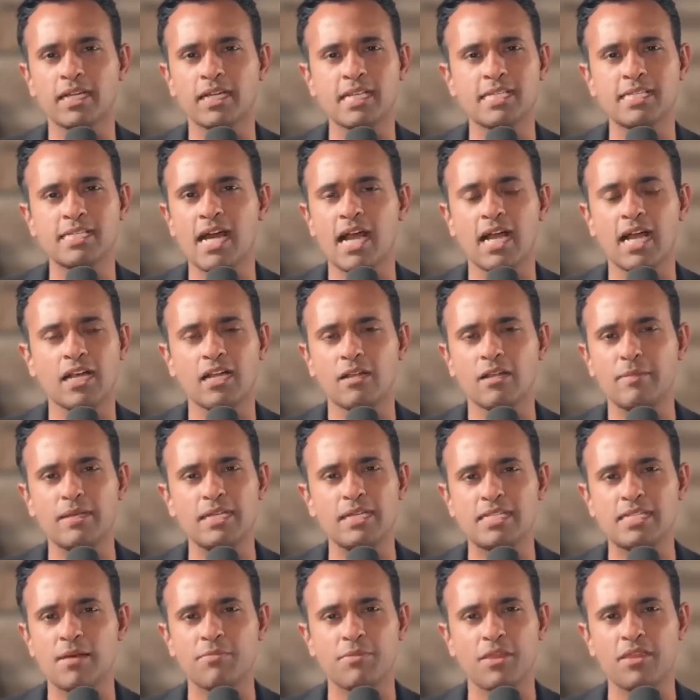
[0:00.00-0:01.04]
And it's not going to
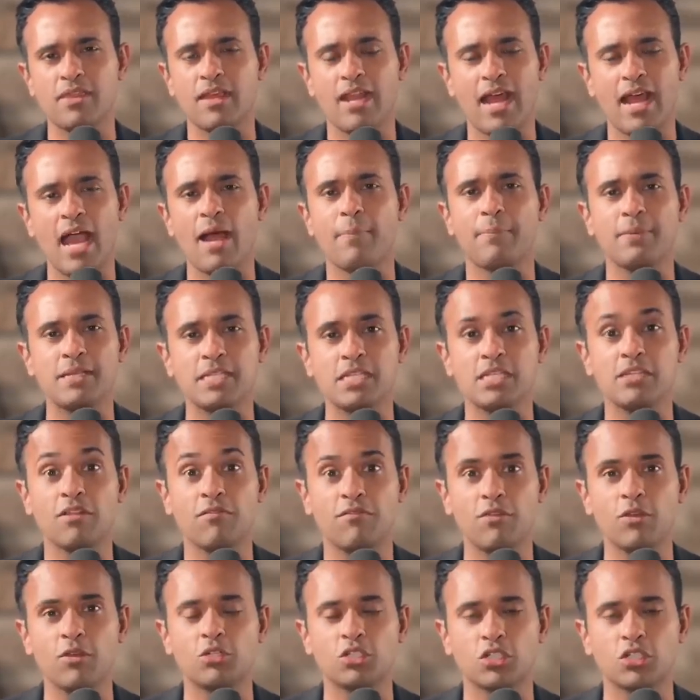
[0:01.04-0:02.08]
be something that happens in
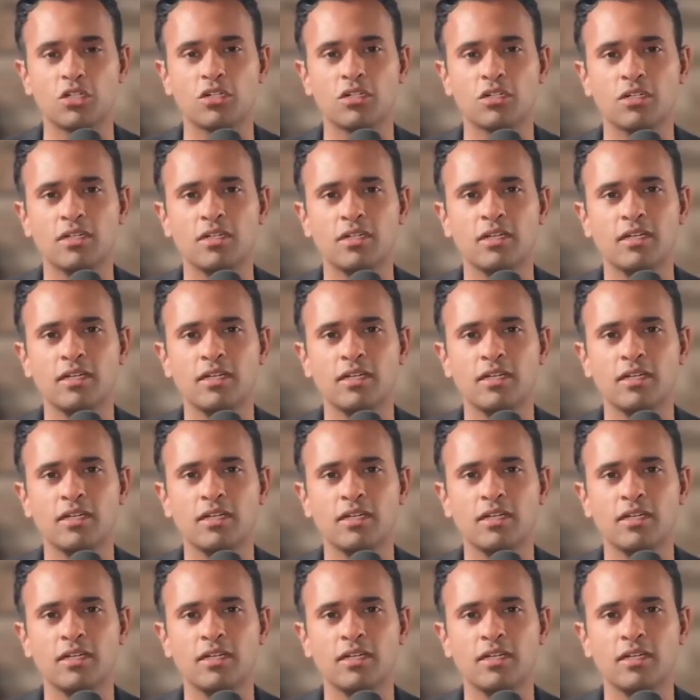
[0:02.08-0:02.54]
the future.